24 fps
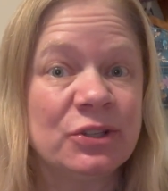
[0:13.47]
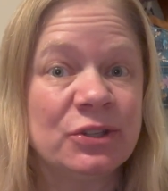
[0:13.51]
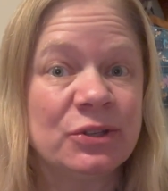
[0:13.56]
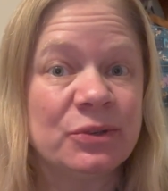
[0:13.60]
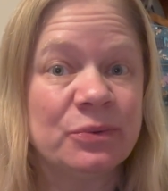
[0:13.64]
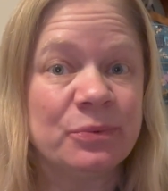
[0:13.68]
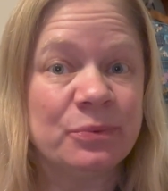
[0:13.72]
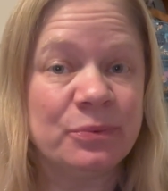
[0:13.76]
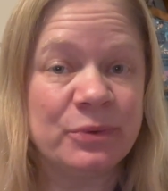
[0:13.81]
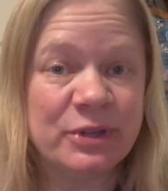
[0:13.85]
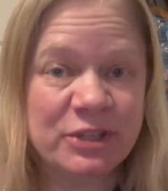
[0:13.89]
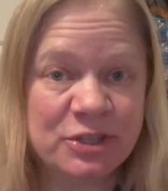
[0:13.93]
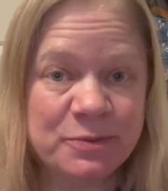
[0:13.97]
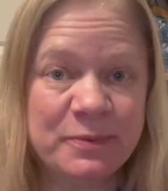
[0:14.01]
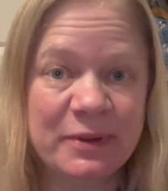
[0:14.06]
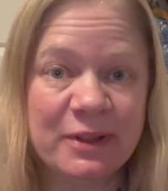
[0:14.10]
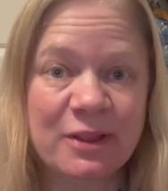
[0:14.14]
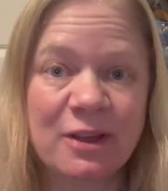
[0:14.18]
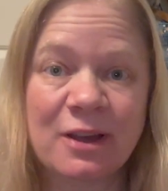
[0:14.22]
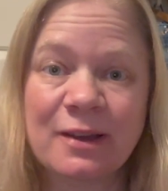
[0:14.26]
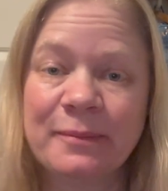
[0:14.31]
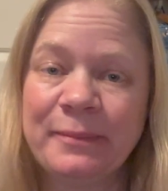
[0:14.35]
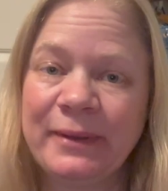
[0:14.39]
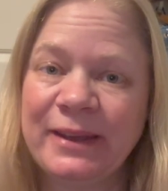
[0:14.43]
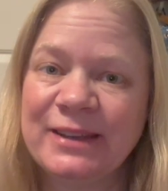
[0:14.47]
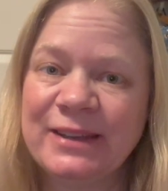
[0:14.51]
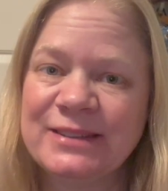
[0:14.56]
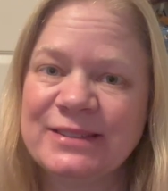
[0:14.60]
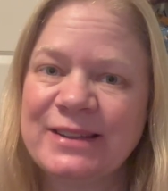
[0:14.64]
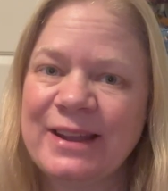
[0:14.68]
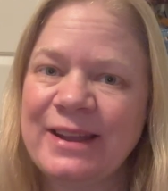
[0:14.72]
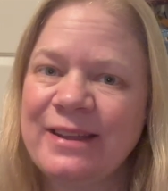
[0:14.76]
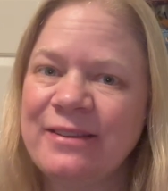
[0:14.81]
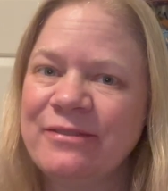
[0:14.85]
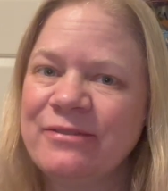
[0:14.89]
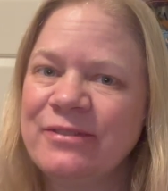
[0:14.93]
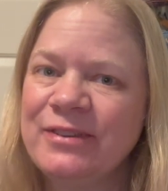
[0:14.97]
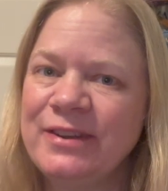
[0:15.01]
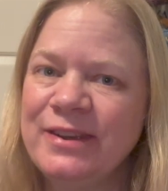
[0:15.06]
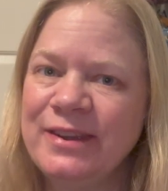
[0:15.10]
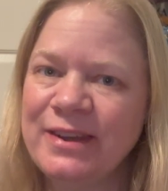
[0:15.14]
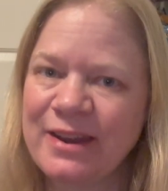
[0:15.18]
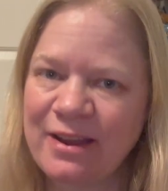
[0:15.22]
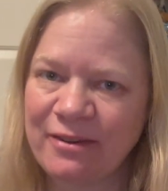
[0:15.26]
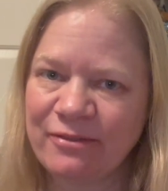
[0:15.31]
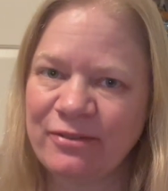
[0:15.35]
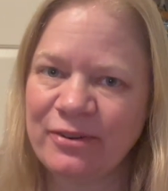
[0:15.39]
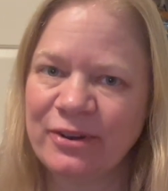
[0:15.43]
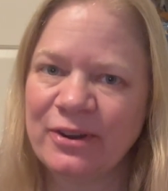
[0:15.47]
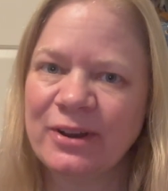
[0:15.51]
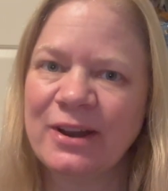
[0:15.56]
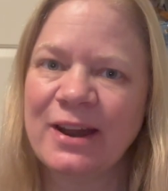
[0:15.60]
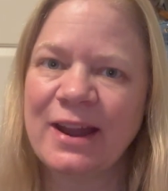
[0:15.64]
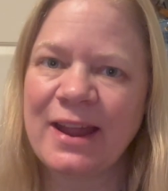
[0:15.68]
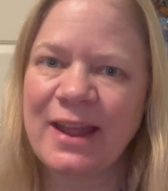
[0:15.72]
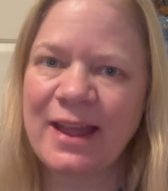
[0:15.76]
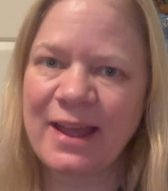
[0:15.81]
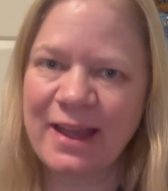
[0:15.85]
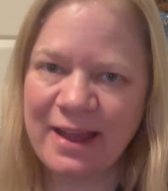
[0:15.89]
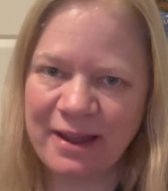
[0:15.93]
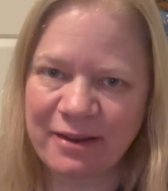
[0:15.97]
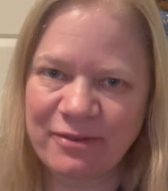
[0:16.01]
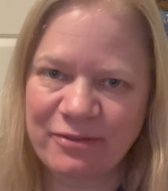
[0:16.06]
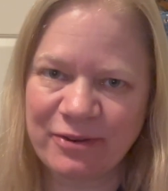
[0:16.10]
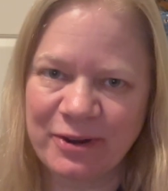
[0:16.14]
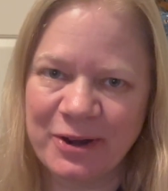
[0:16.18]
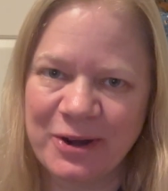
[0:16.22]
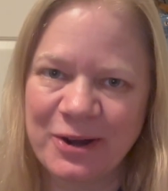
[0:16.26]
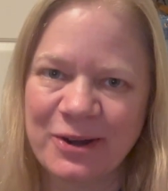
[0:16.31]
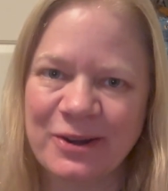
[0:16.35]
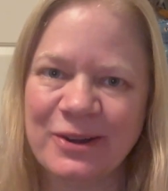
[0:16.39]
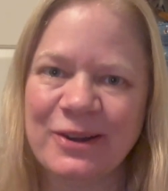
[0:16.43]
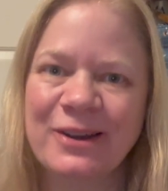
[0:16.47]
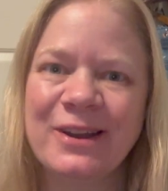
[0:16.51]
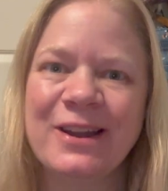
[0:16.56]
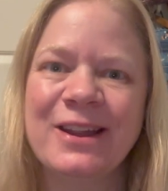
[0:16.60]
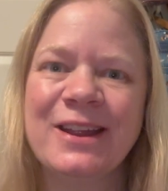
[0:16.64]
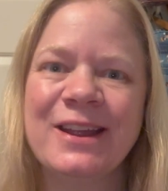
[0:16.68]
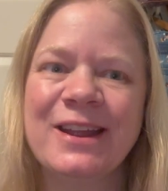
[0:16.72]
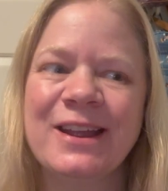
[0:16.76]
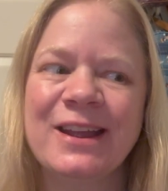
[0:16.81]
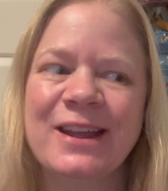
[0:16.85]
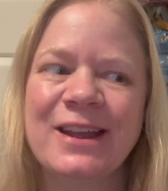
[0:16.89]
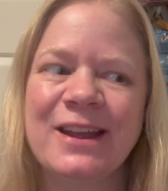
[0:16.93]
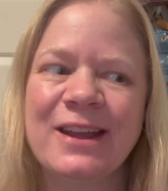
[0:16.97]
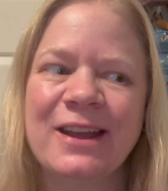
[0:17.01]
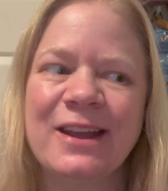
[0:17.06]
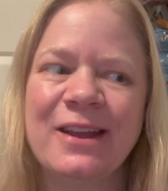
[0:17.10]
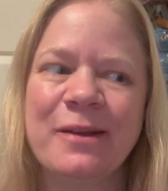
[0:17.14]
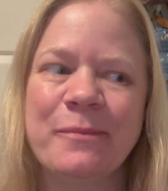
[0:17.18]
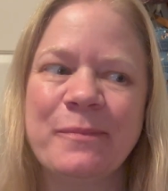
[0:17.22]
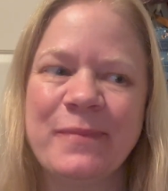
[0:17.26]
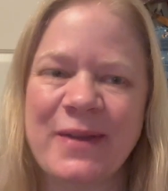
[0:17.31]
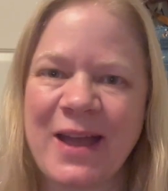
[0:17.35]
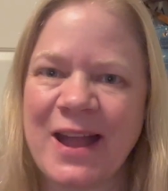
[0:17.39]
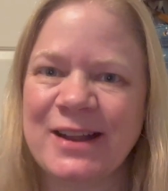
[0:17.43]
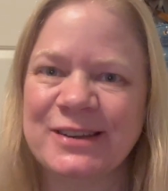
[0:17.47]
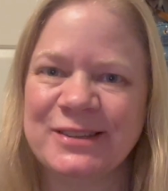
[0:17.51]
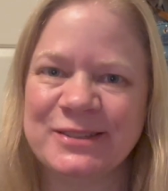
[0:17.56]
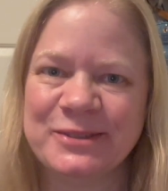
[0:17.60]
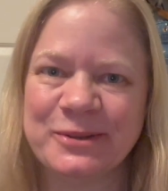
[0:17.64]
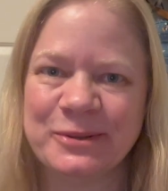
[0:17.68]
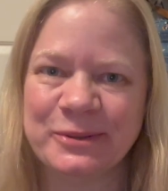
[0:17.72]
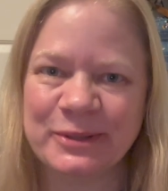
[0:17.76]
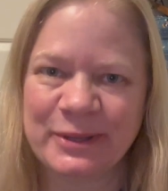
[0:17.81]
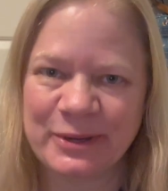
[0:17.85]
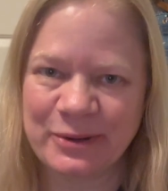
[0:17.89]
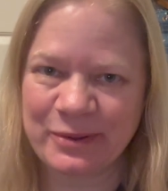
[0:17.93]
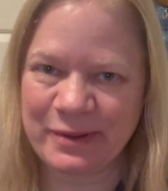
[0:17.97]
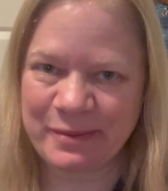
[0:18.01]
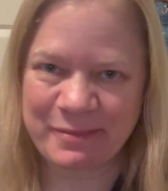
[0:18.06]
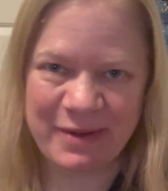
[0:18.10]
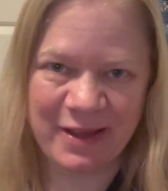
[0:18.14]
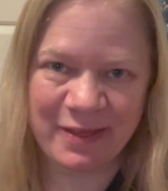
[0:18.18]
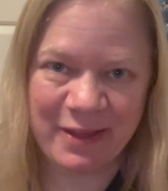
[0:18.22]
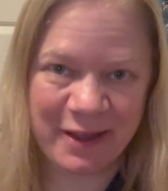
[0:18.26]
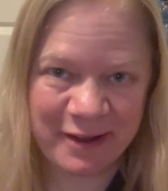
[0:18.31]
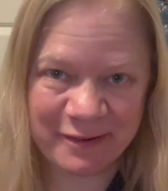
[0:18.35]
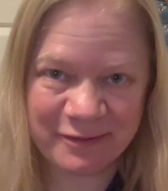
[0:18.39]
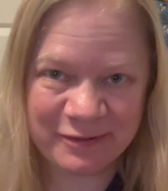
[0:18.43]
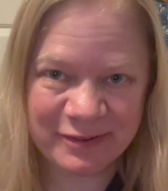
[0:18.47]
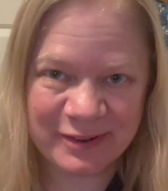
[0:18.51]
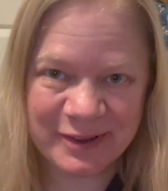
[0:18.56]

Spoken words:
Wish me luck, because I have never, ever packed so little in my life.